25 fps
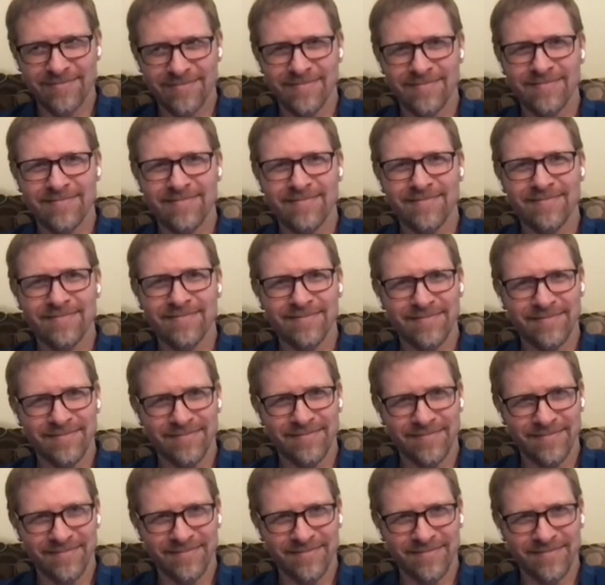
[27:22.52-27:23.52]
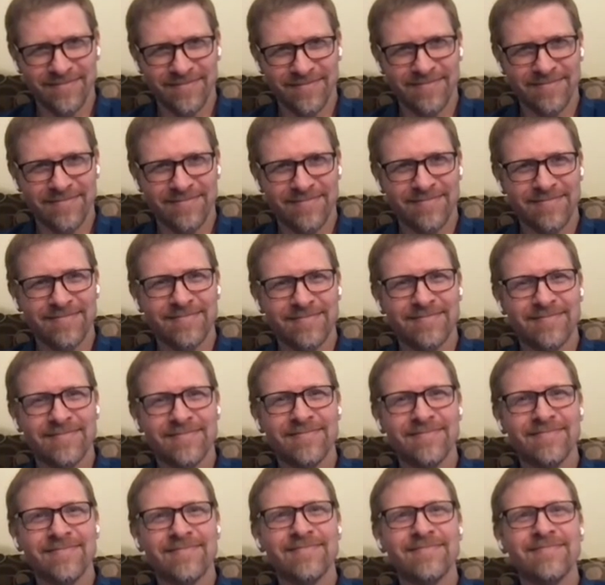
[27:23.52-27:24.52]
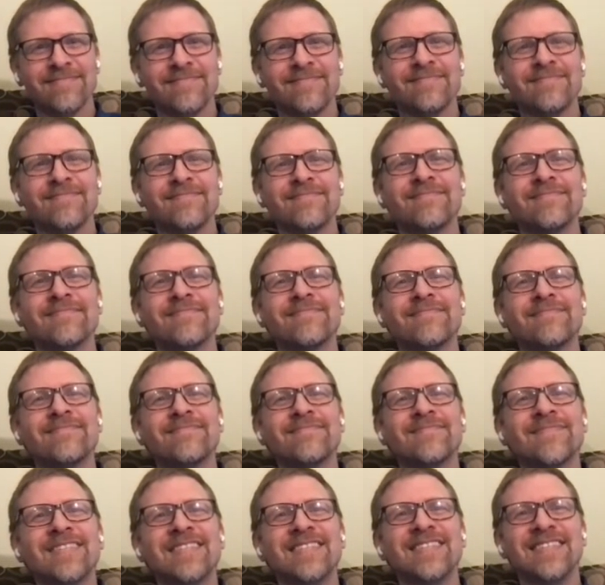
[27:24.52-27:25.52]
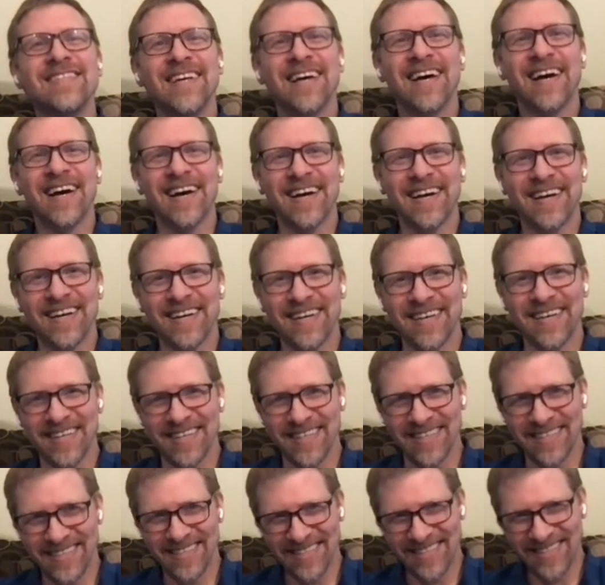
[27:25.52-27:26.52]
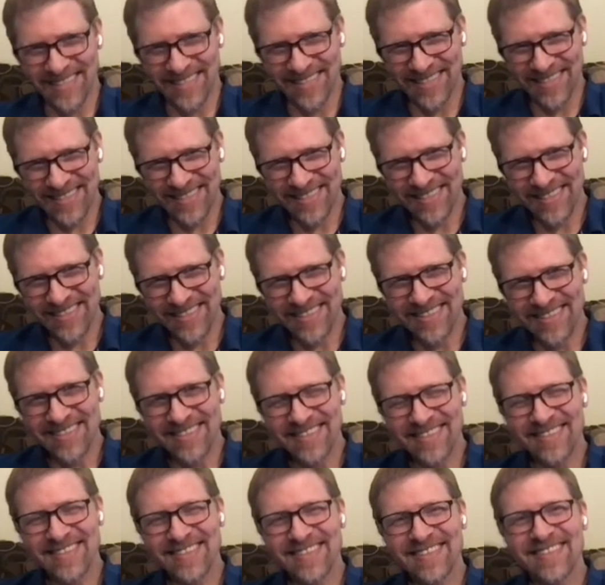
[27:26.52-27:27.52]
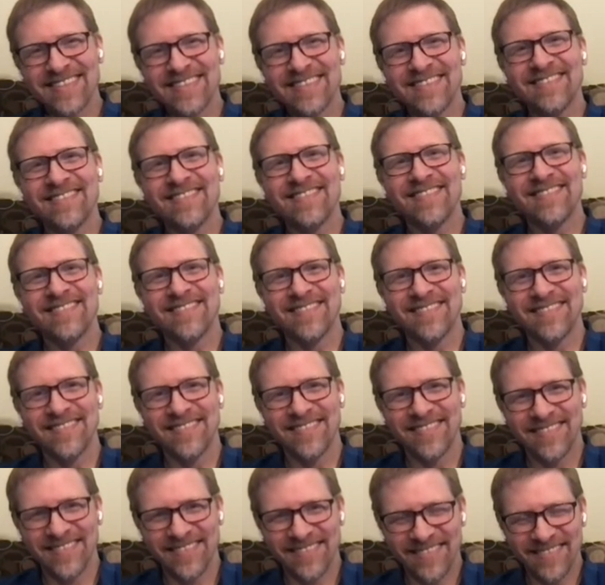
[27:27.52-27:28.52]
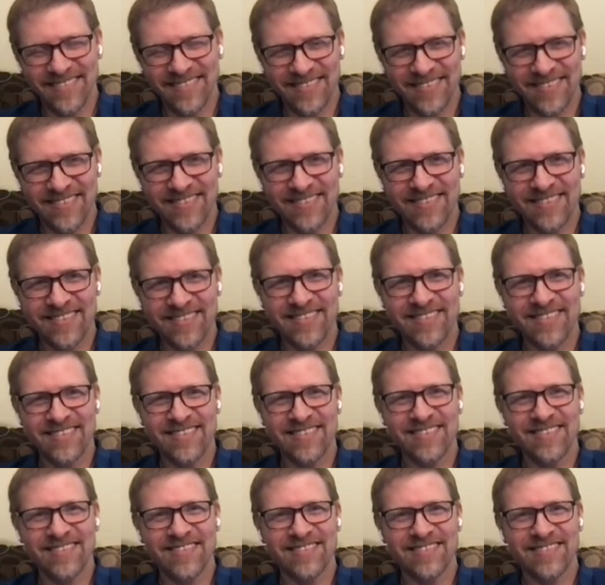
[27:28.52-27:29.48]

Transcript: No words are spoken by the person on screen.